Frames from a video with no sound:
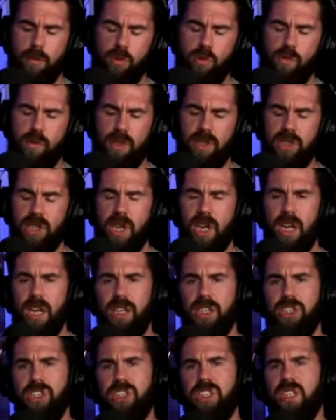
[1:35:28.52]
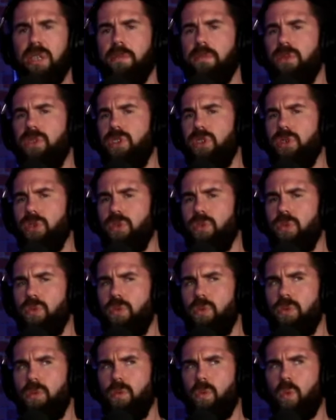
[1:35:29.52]
movements seem
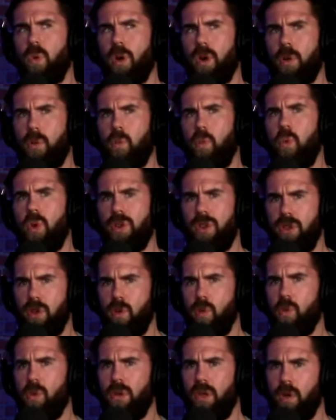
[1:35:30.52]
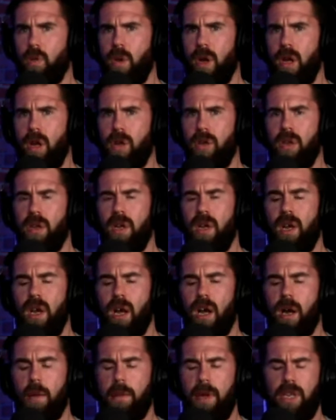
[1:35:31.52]
to work with you really well.
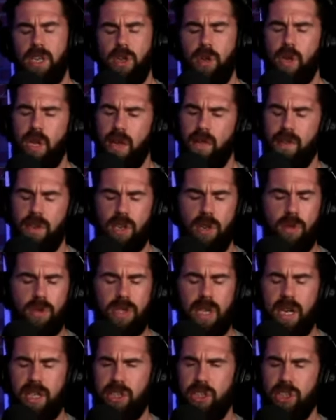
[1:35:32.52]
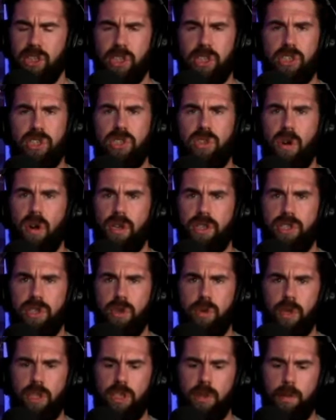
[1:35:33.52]
Um, and you can even use that as just a start
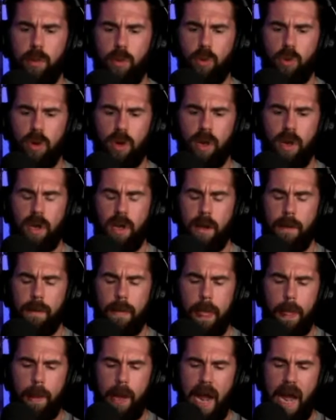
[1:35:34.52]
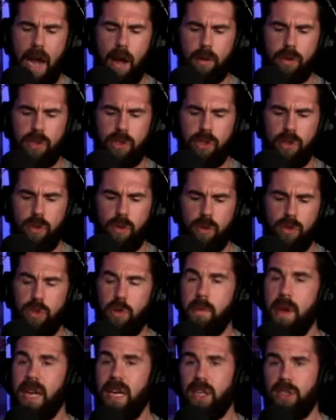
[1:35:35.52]
to explore how to do
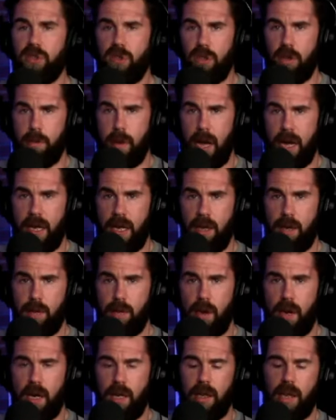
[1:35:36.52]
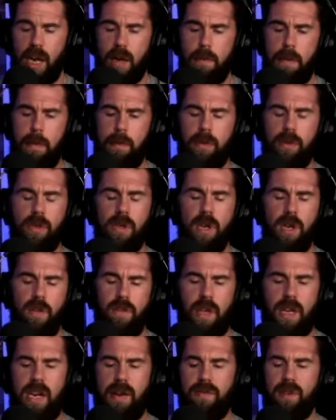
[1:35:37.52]
maintenance on your body, right? Mm-hmm. A lot of people
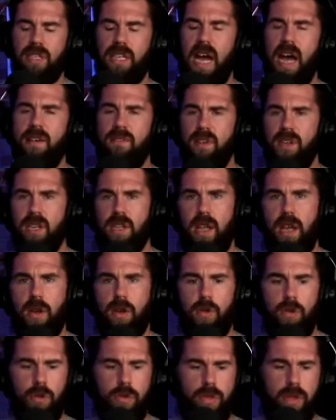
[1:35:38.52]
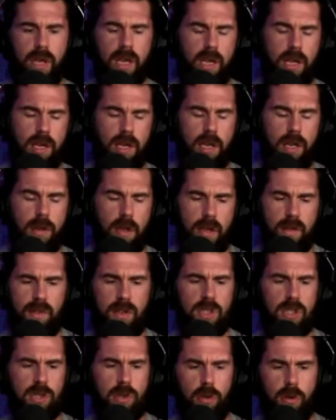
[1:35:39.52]
they never dive into that whole thing, and, and,
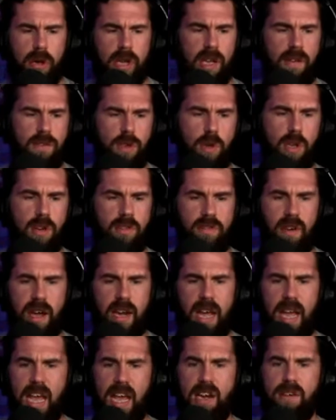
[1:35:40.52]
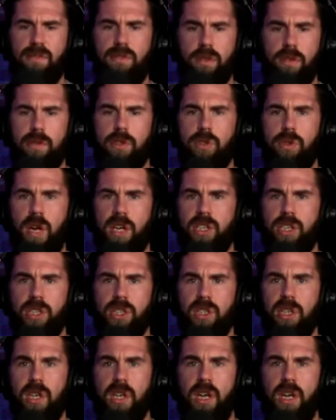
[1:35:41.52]
even just learning if you can find a handful of stretches